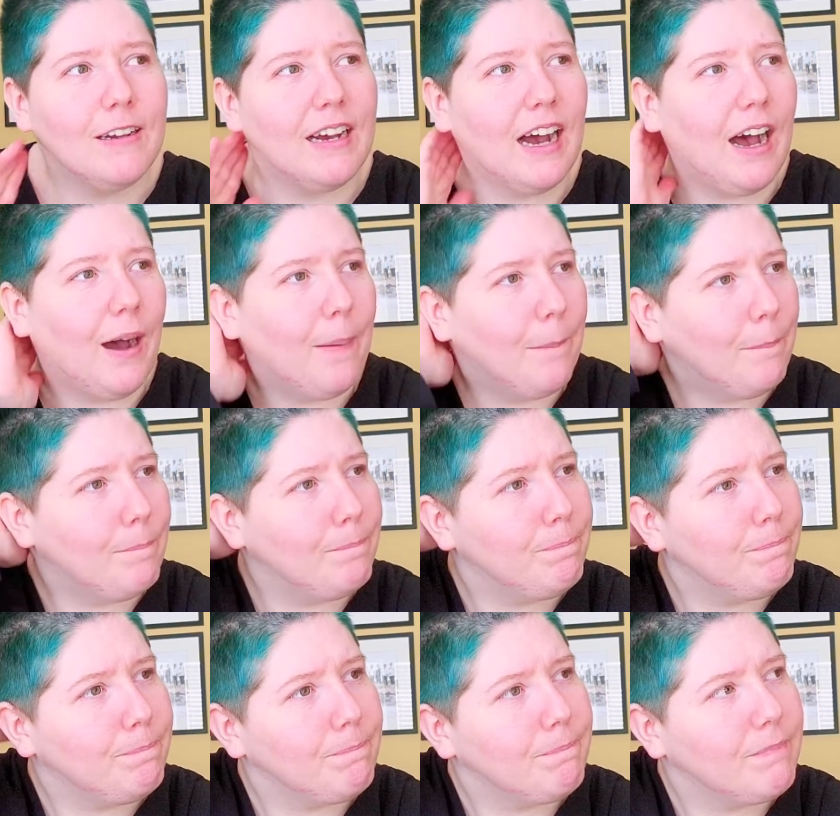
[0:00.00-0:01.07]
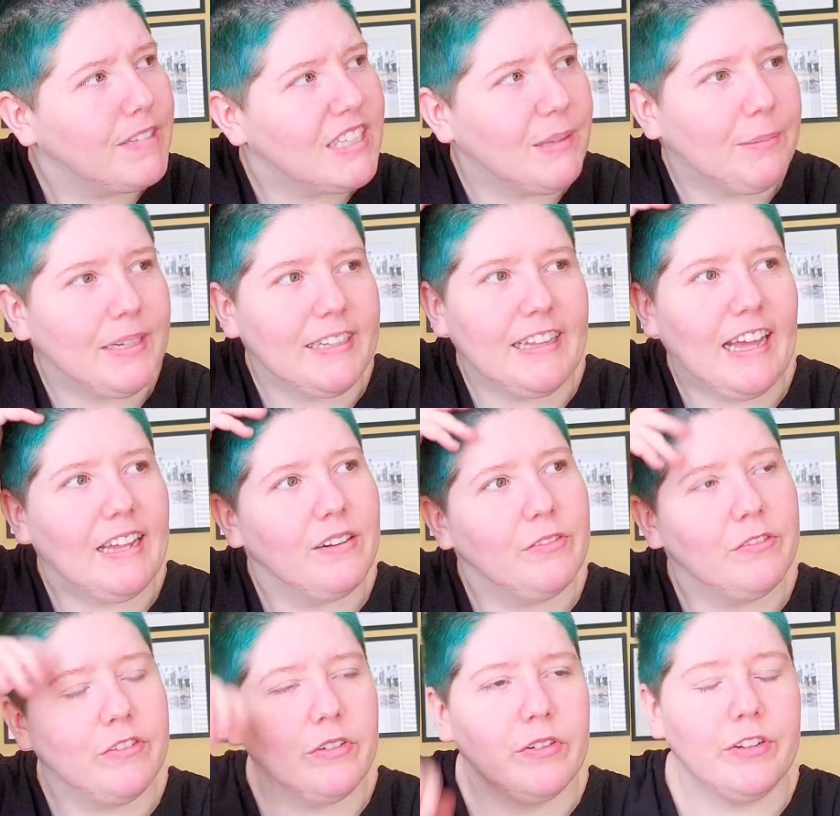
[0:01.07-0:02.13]
Something like that
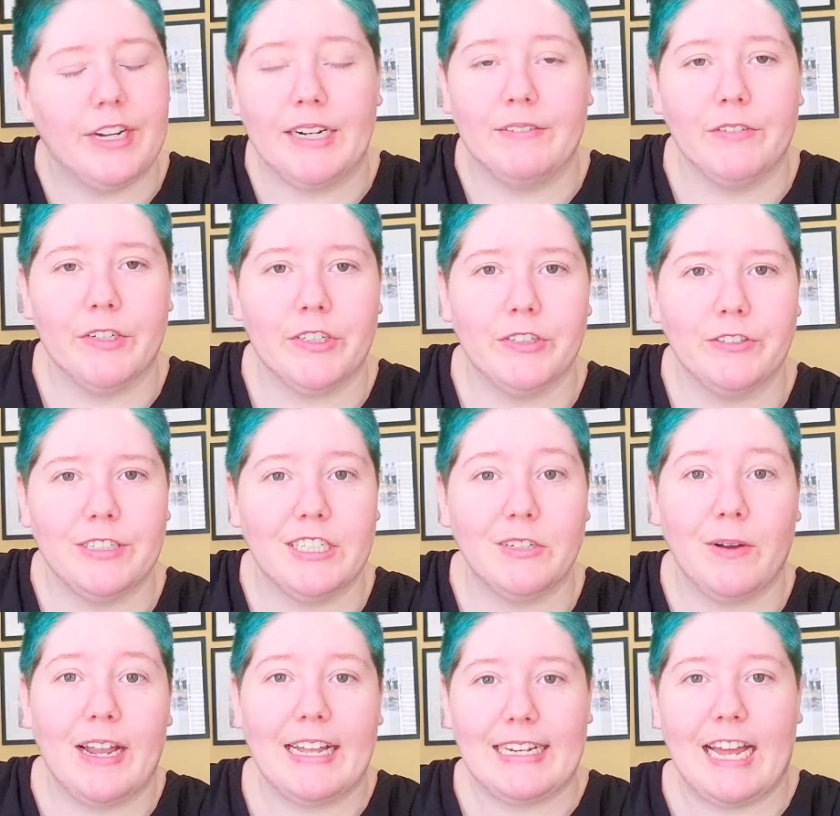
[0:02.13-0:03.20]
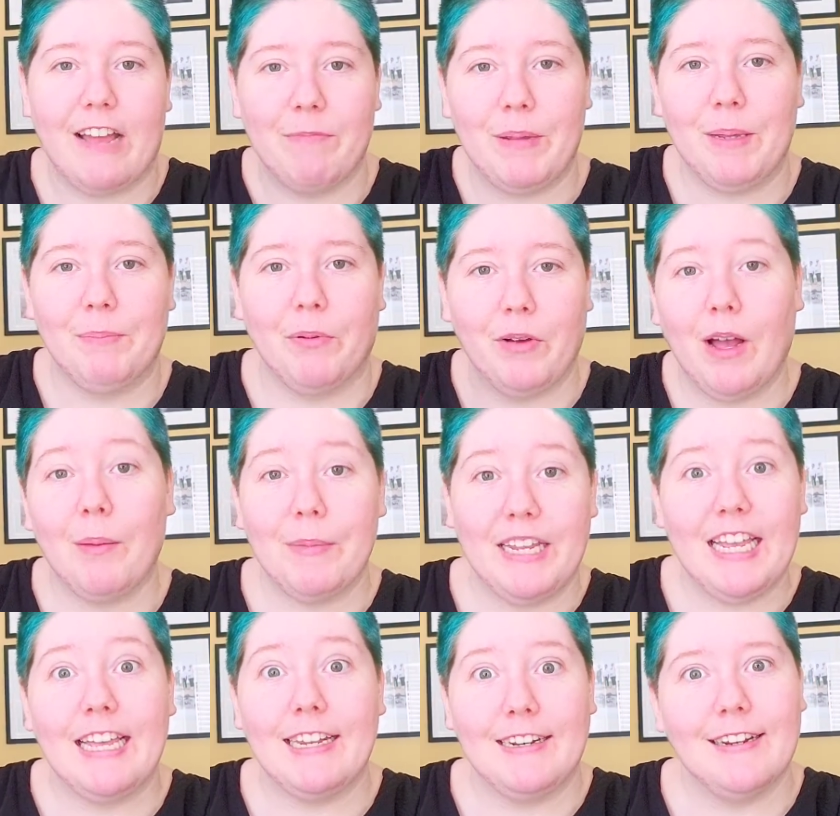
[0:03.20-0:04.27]
for their anniversary. So I had to have people coming
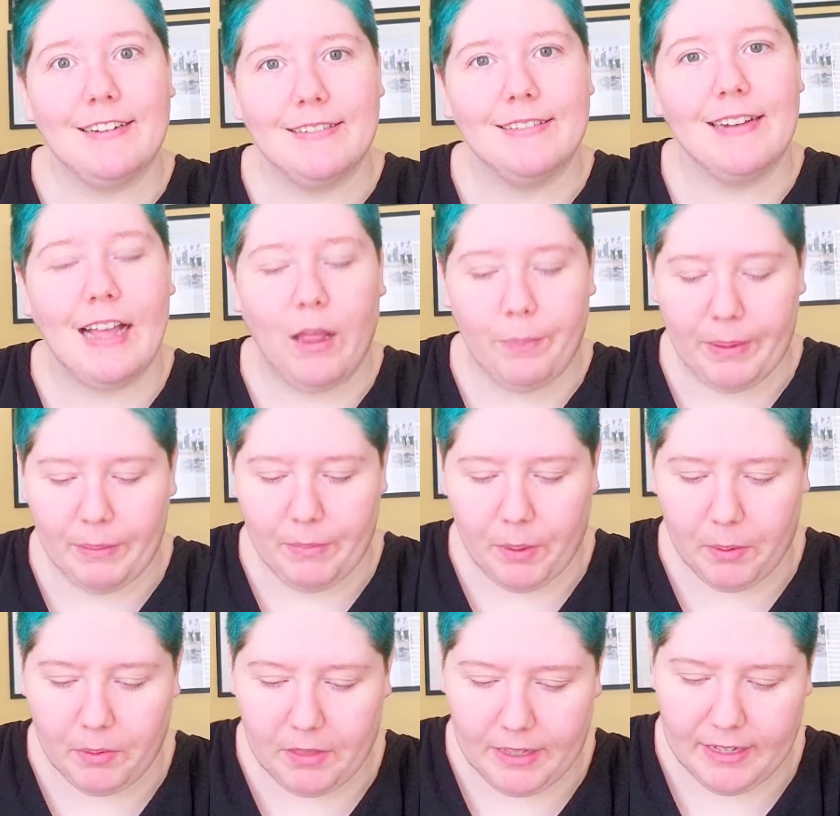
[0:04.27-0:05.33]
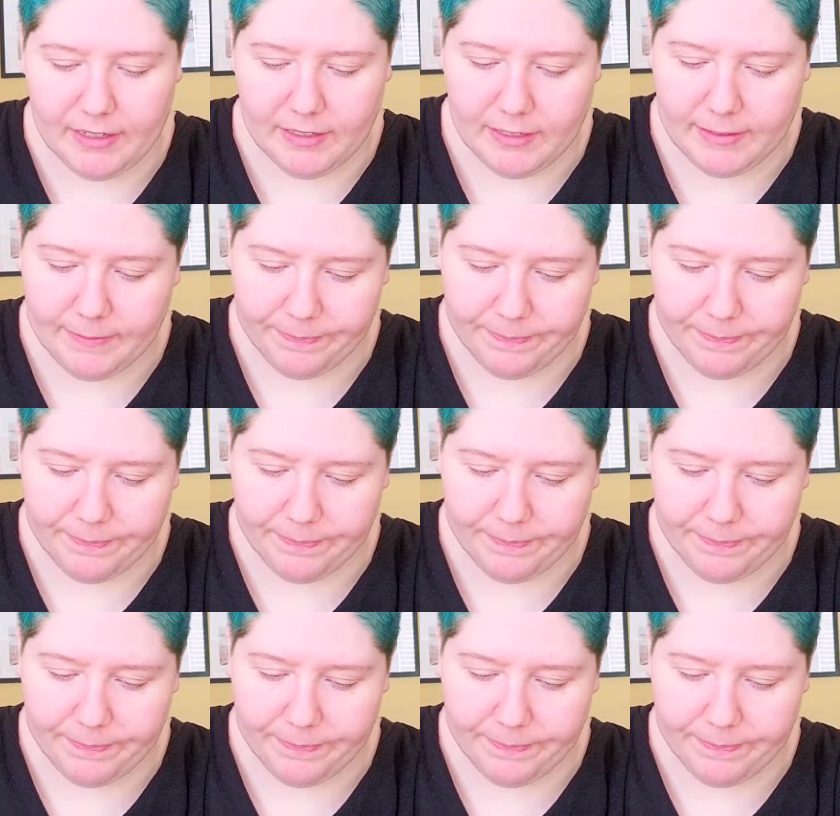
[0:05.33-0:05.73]
in and helping me with things.